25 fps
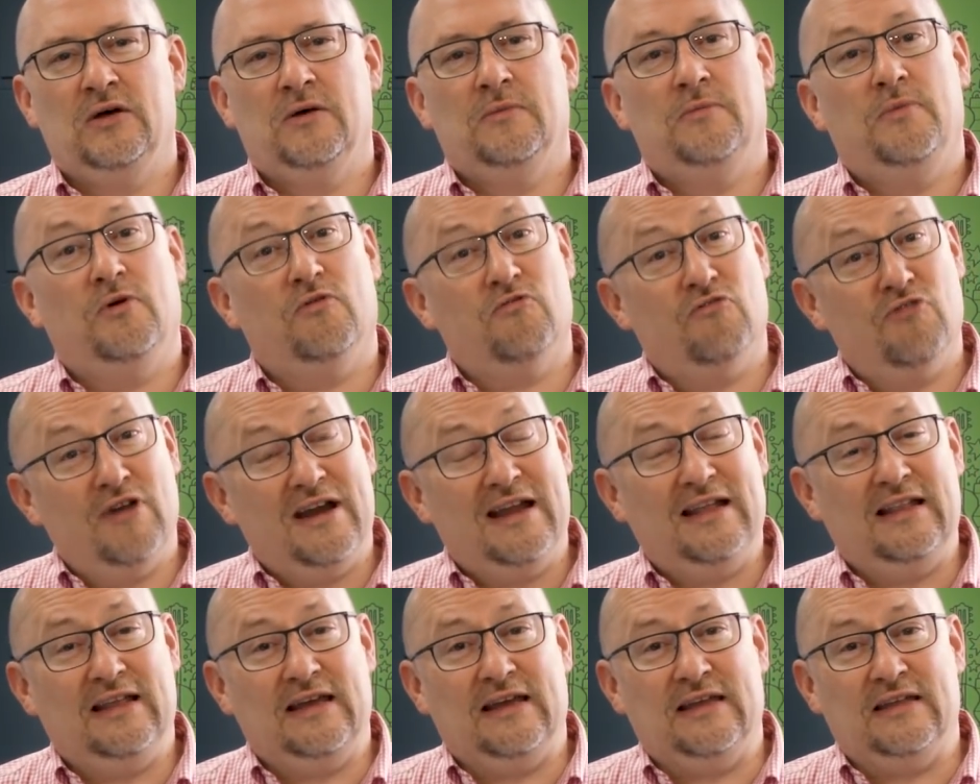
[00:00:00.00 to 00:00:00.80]
But
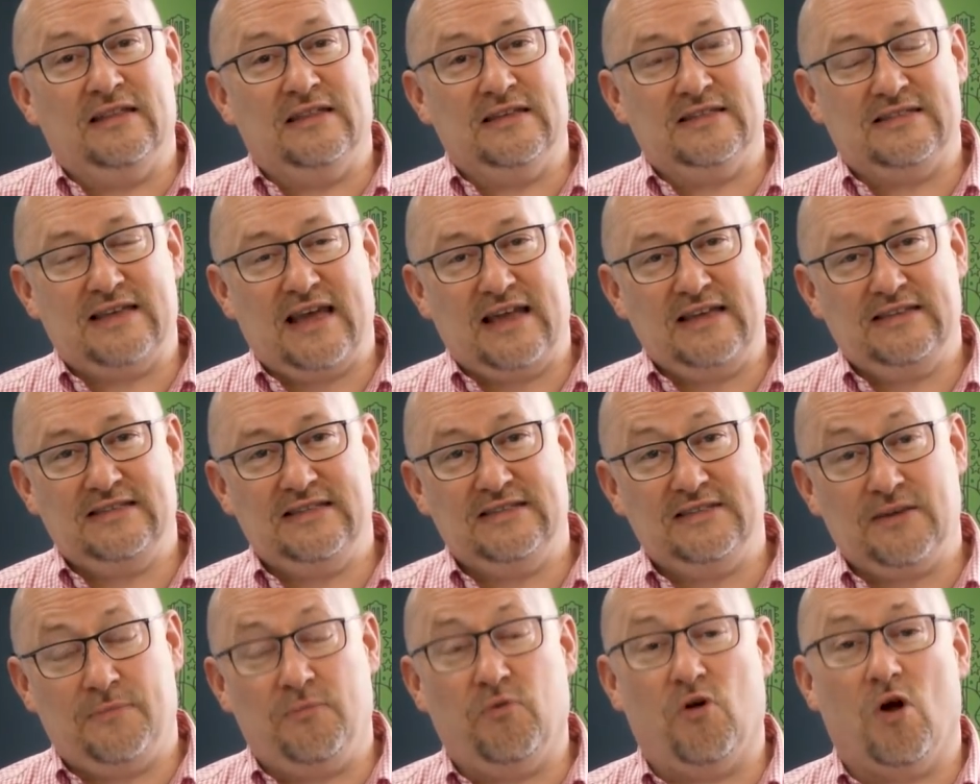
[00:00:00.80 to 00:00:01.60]
really, the SACE
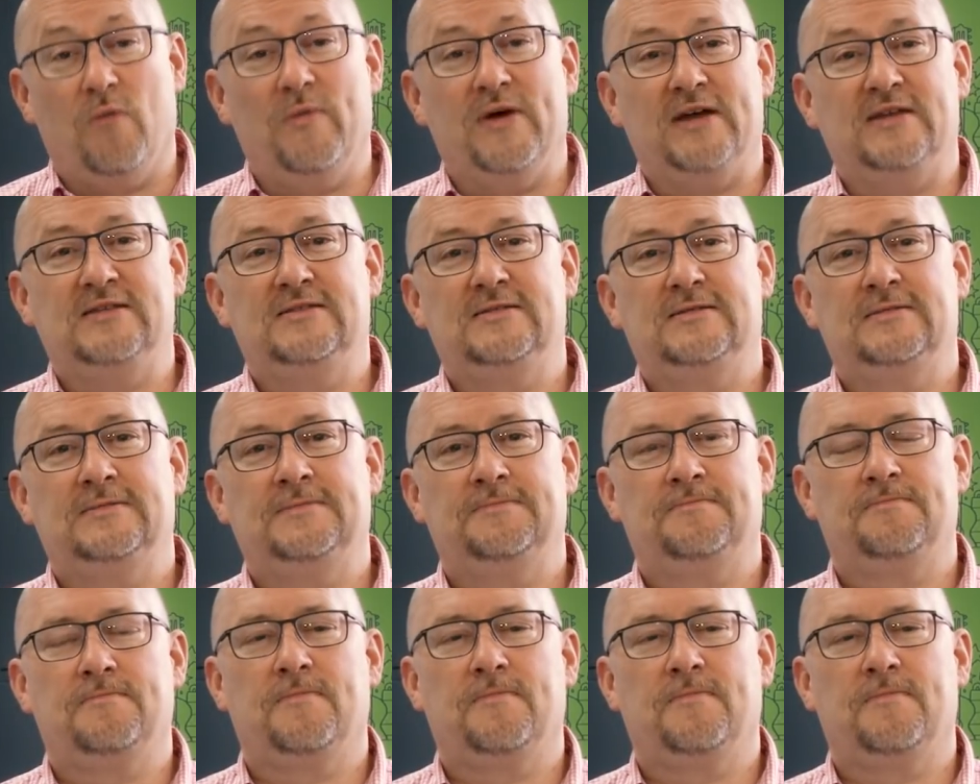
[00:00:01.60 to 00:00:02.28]
is a promise.